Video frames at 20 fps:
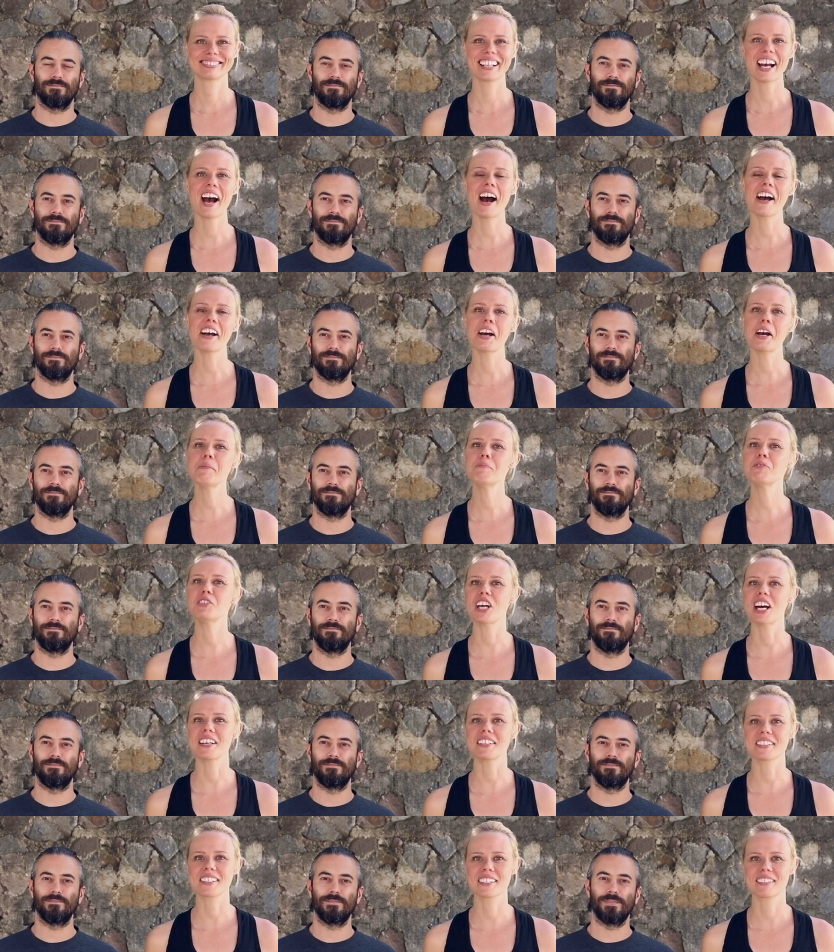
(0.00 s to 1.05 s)
Speaker 1: Hi, I'm
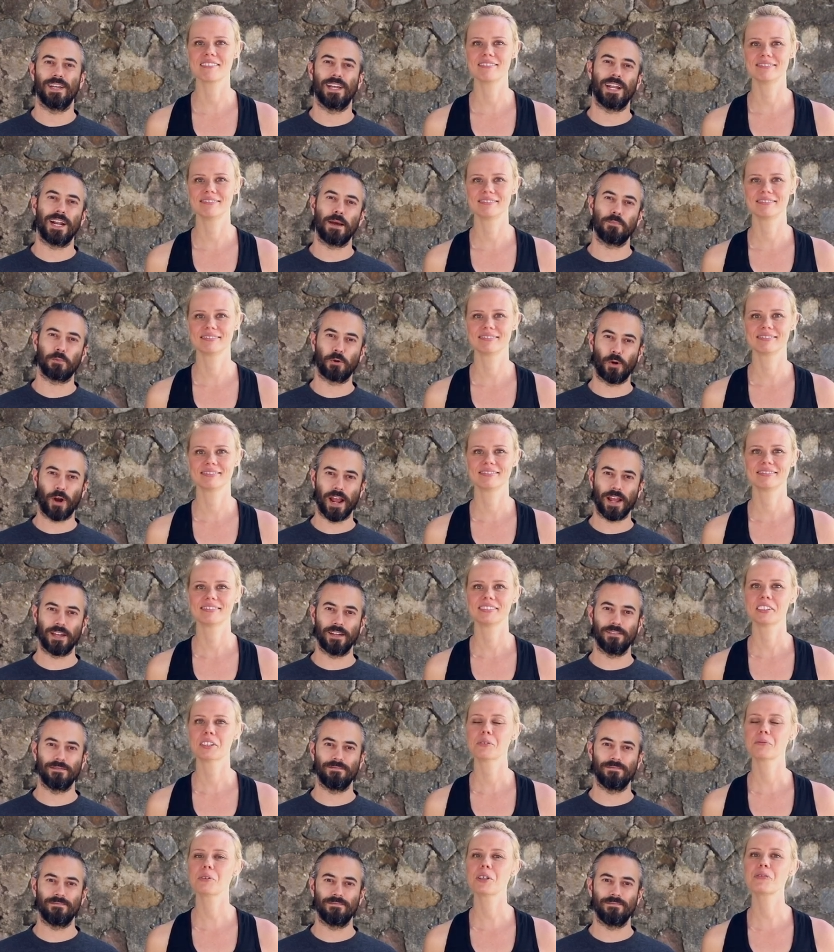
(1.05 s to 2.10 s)
Jess.
Speaker 2: And I'm Greg.
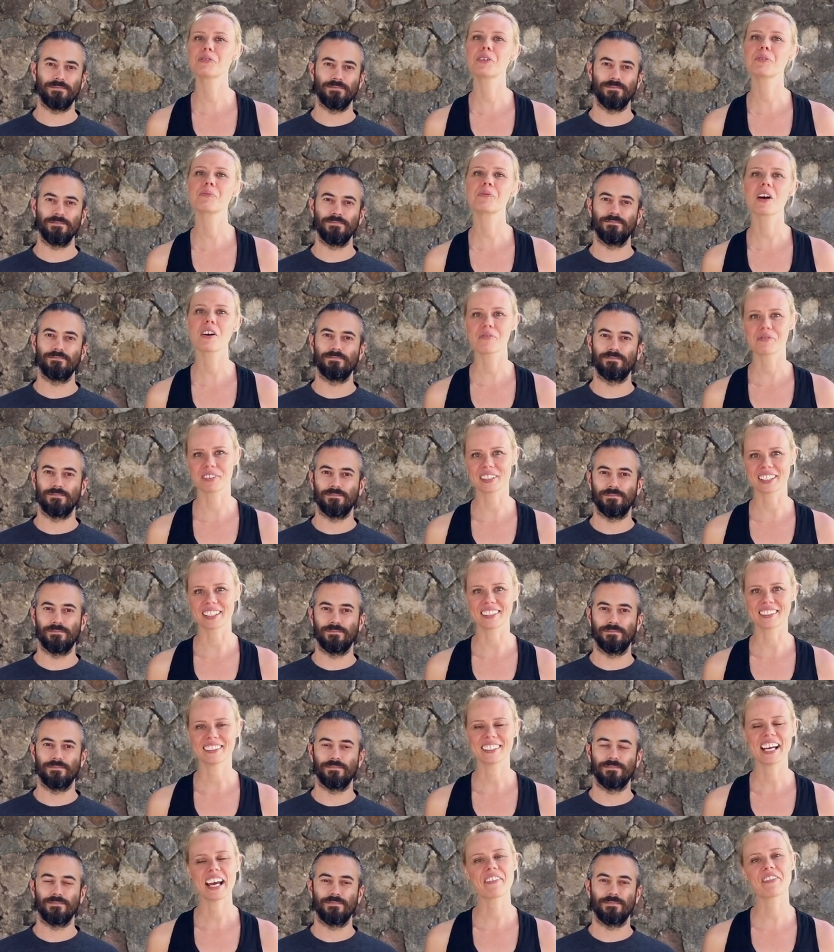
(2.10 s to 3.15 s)
Speaker 1: We're from
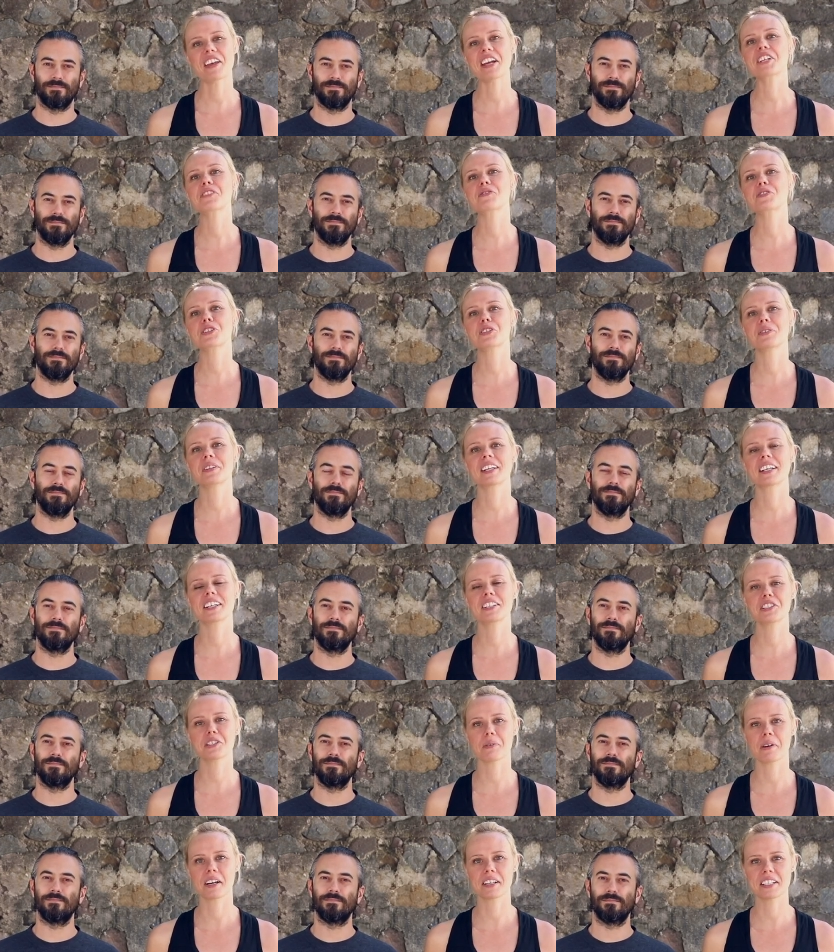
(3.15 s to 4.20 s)
Ruffly, and thanks for tuning in
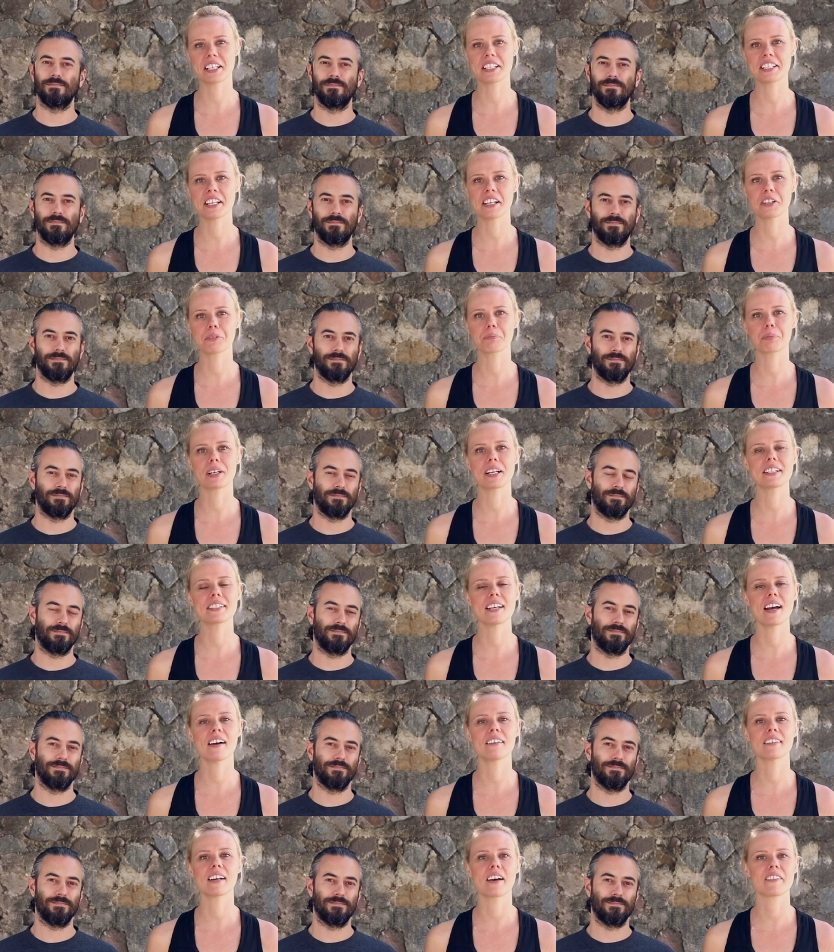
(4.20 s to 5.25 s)
to our detailed
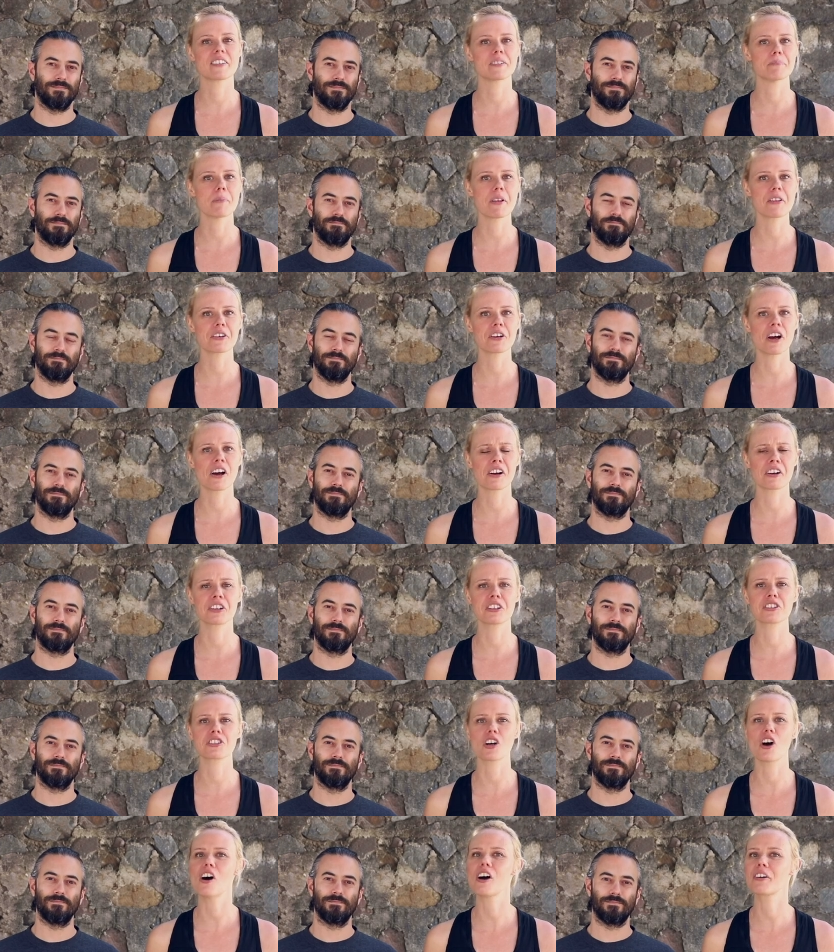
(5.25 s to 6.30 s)
breakdown of the Mother
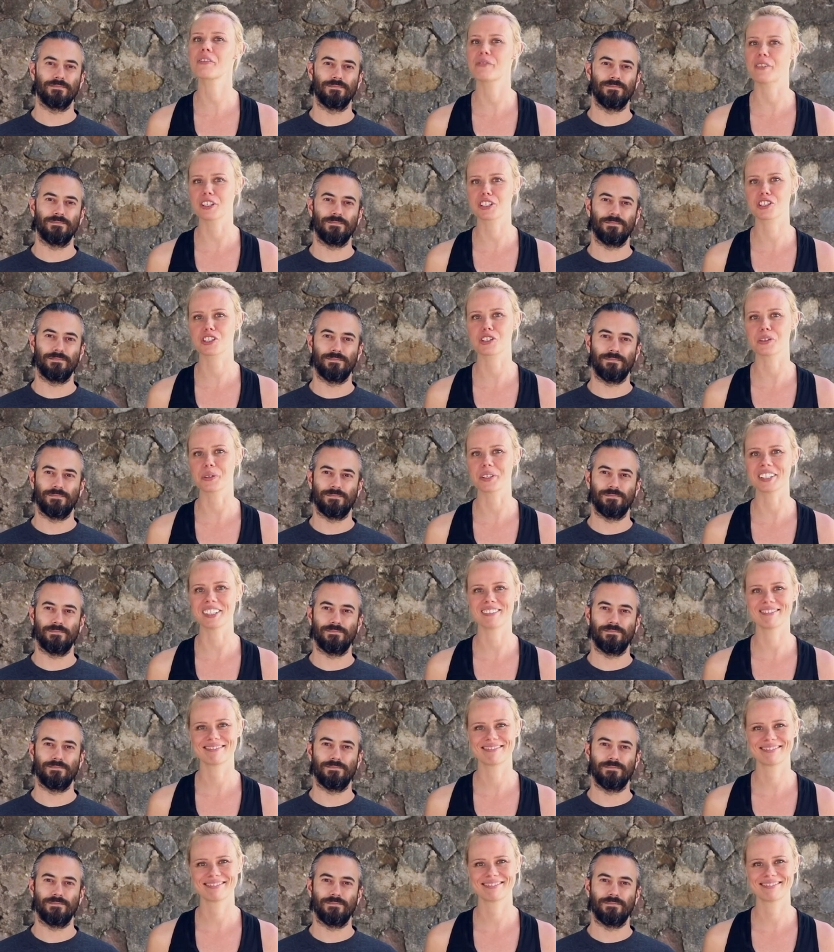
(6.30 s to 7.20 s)
Hucker Dog Fetch Toy.